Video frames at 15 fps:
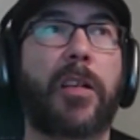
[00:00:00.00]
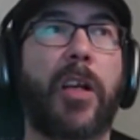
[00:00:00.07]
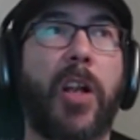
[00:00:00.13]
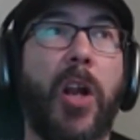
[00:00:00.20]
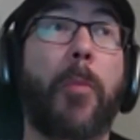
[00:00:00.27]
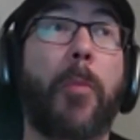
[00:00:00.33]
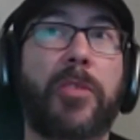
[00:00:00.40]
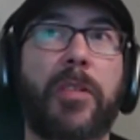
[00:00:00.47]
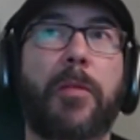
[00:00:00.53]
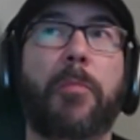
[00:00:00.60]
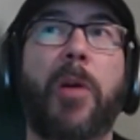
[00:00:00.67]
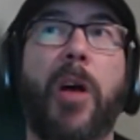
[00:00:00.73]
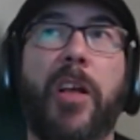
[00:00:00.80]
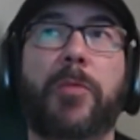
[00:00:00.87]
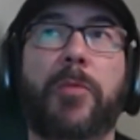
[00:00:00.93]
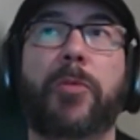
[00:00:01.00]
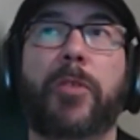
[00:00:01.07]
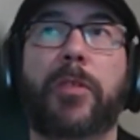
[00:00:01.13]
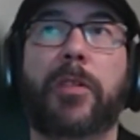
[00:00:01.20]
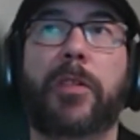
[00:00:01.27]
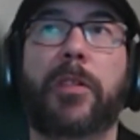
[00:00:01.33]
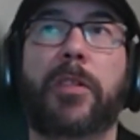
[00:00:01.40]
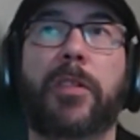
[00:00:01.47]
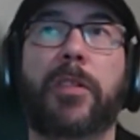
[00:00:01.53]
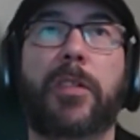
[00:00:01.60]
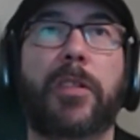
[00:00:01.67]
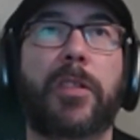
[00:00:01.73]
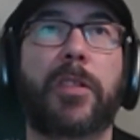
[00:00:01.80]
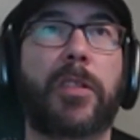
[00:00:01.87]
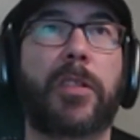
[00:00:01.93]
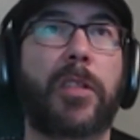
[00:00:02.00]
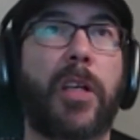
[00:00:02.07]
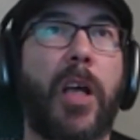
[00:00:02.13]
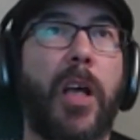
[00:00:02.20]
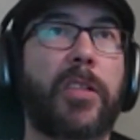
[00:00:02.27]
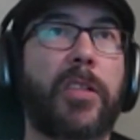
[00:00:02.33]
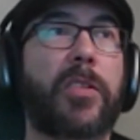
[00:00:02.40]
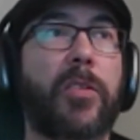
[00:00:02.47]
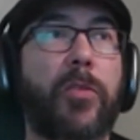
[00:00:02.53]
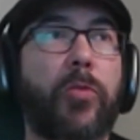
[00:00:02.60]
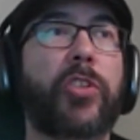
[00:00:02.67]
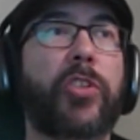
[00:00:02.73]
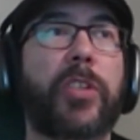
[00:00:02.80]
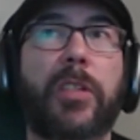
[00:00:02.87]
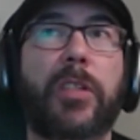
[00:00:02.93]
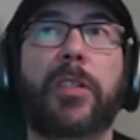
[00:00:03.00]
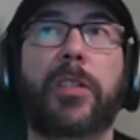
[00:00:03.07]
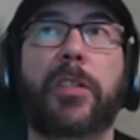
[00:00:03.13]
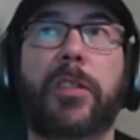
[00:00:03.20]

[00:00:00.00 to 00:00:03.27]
an almost impossible solution